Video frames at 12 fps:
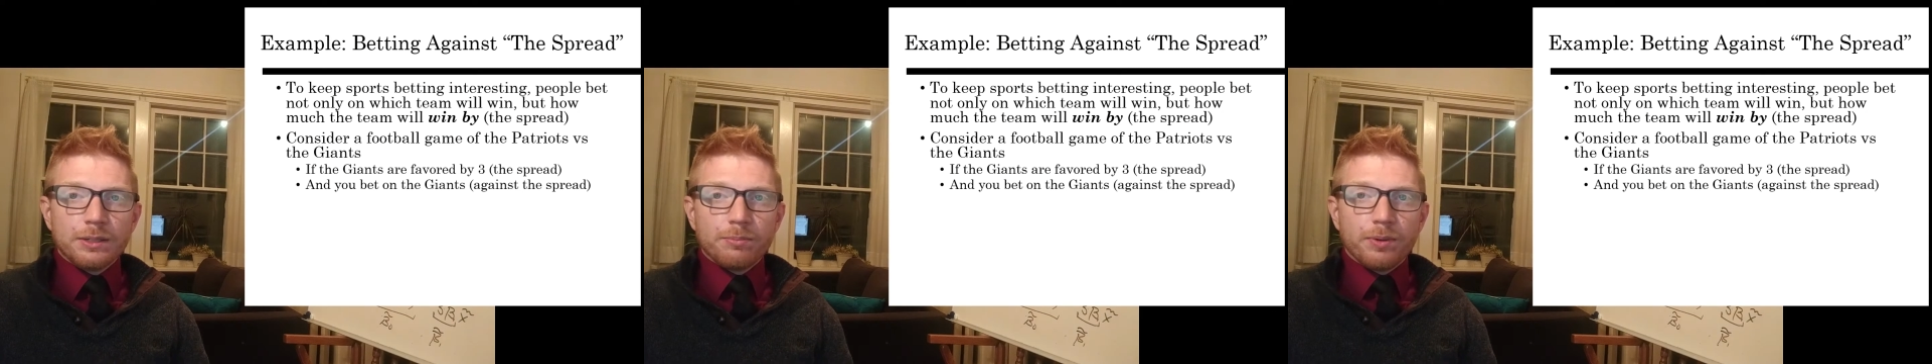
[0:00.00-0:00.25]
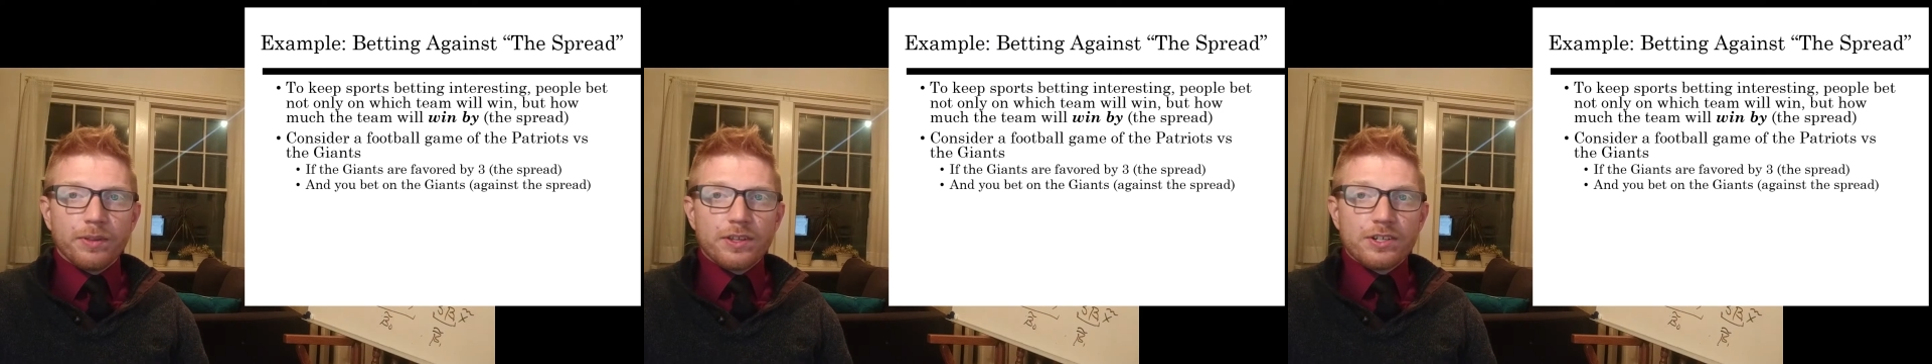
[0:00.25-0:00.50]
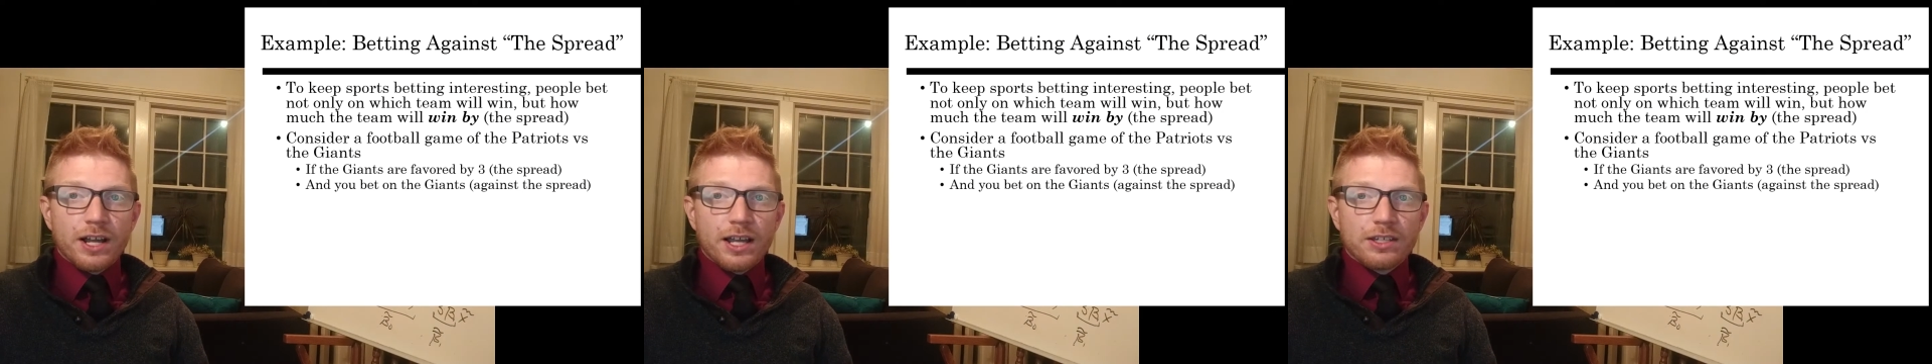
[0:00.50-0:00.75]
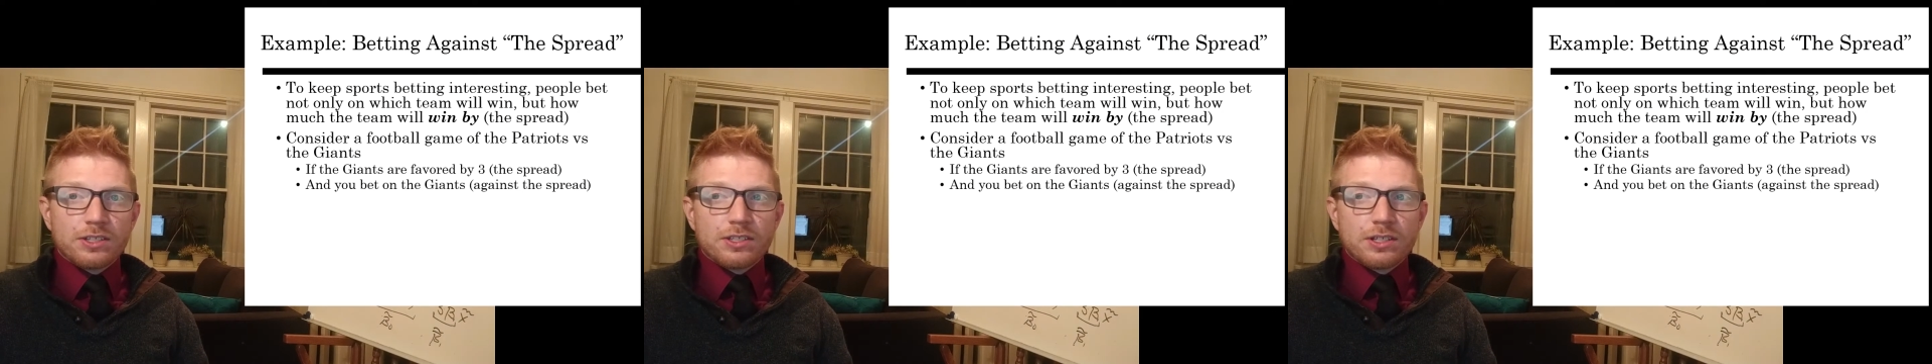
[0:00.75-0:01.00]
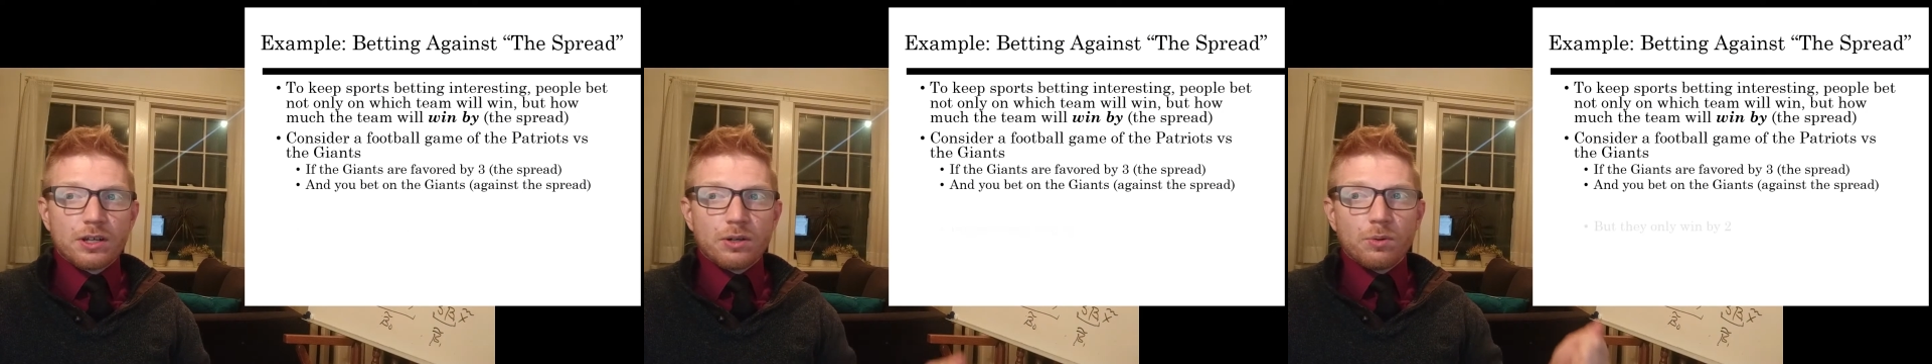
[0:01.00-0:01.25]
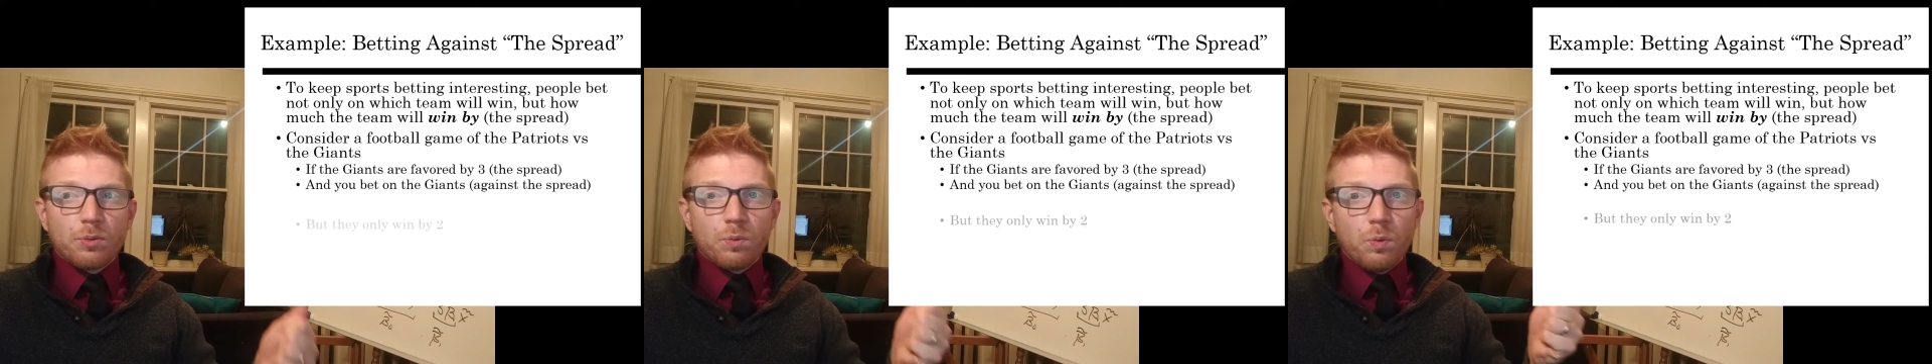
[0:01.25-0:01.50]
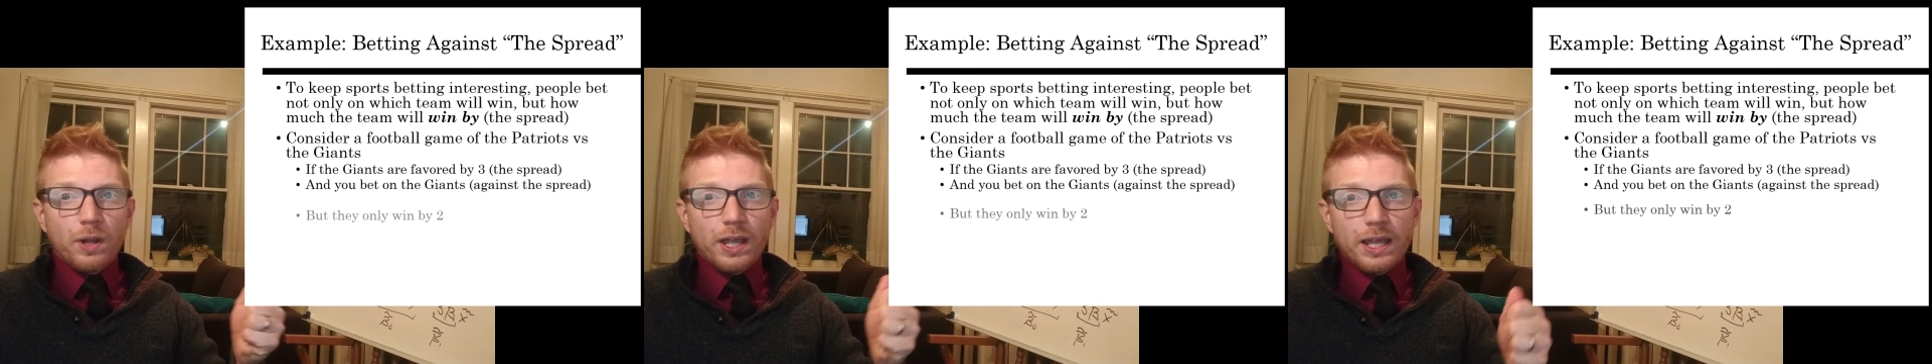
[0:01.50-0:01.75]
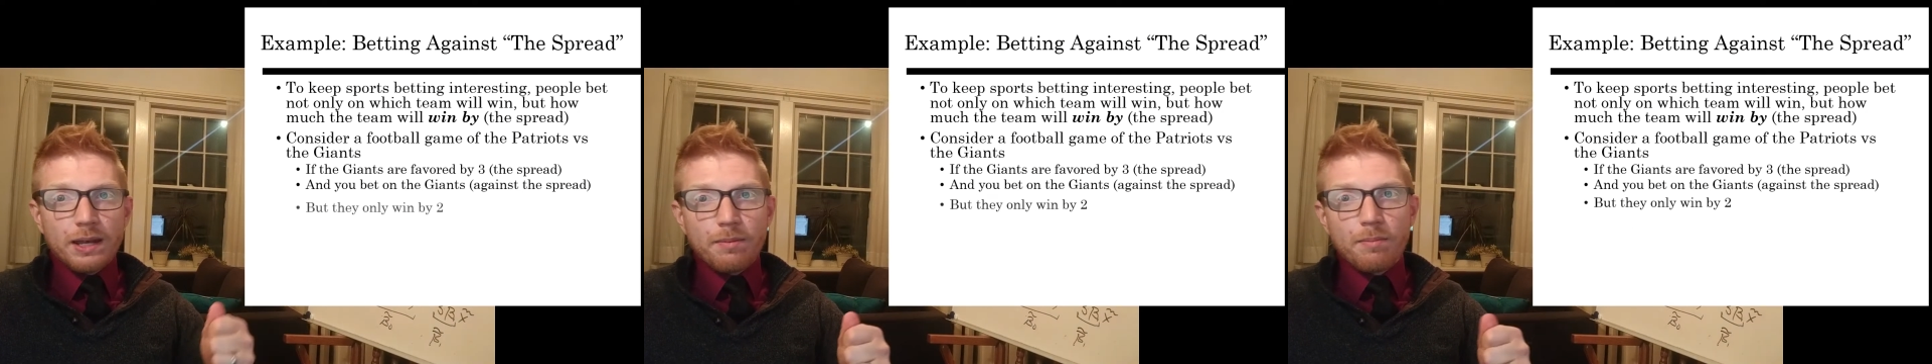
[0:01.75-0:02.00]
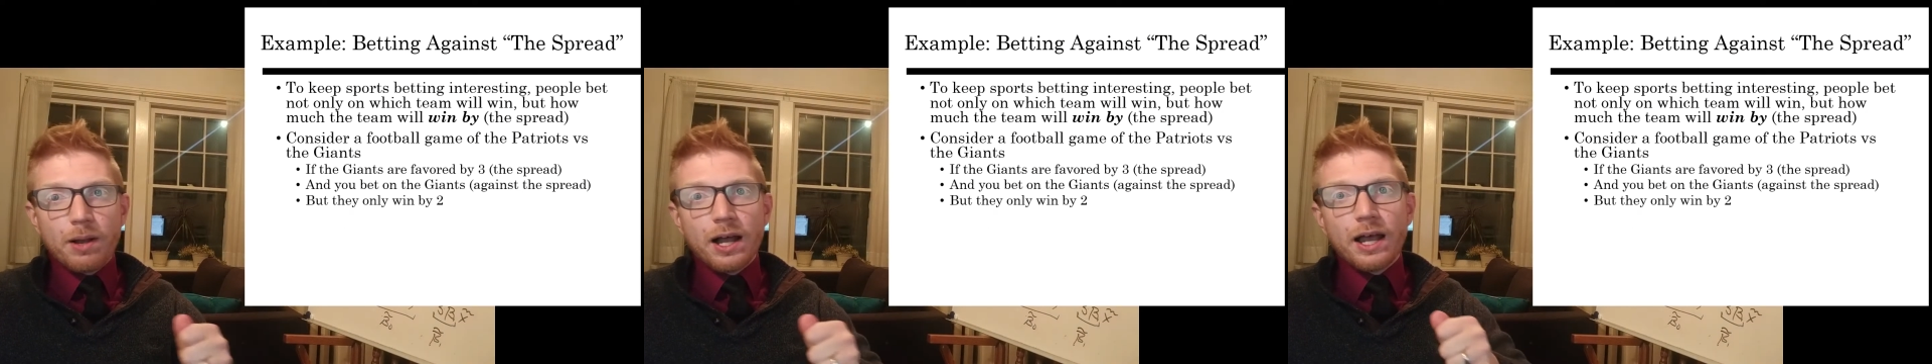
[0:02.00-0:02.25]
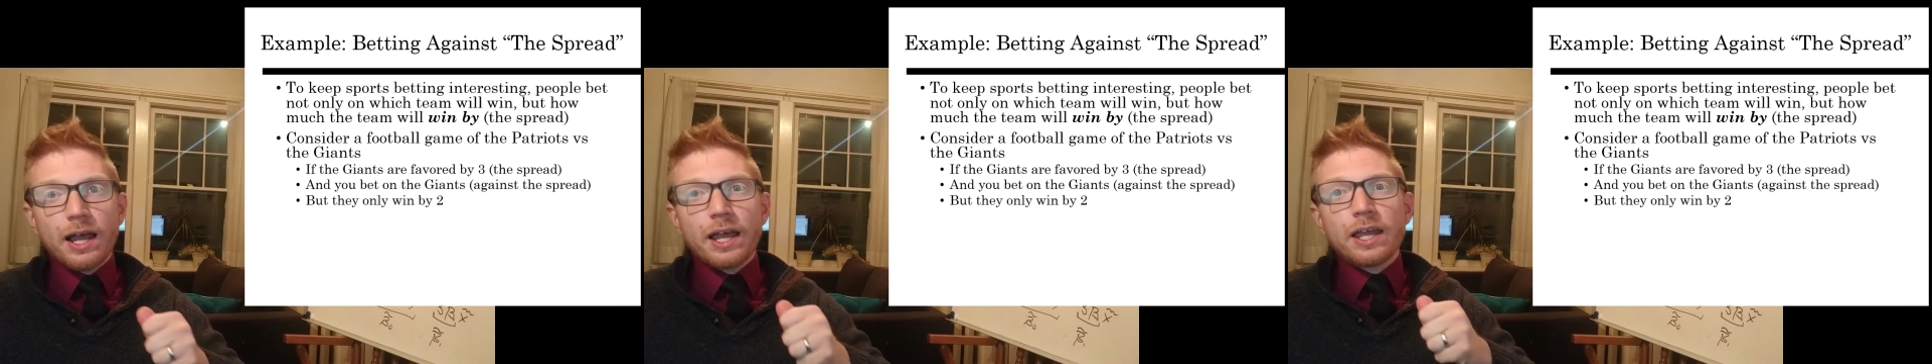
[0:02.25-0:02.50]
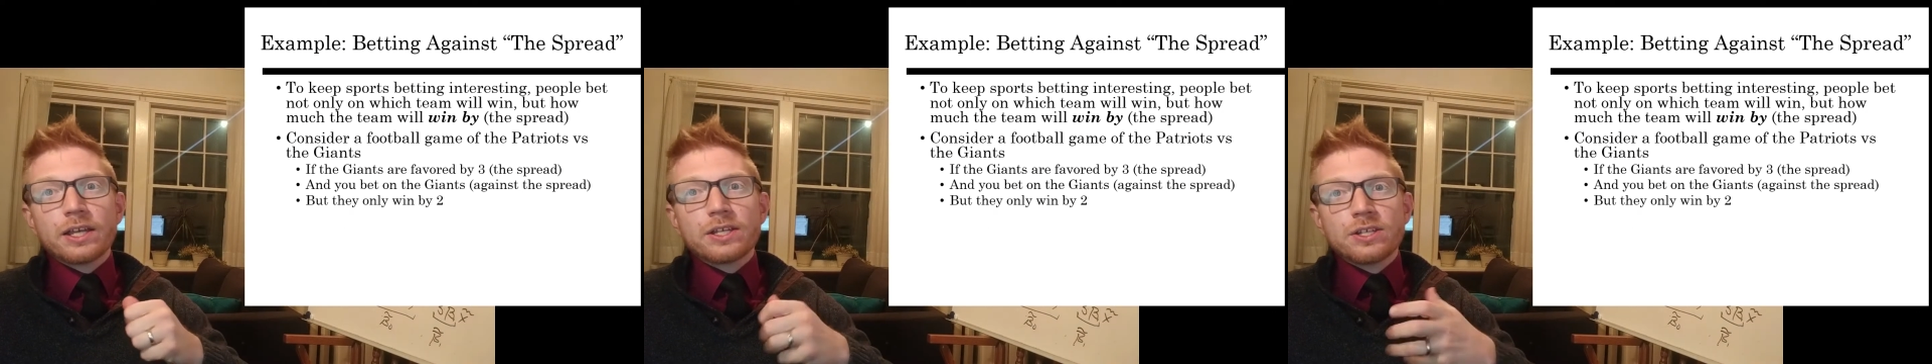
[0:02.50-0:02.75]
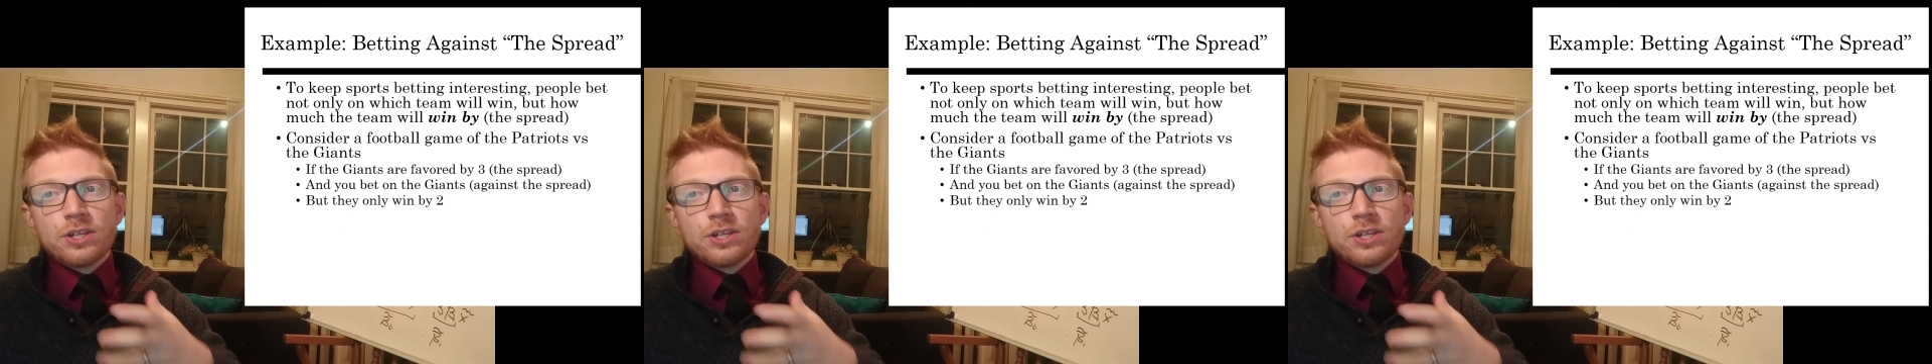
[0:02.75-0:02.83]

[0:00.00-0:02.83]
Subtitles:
but the Giants win by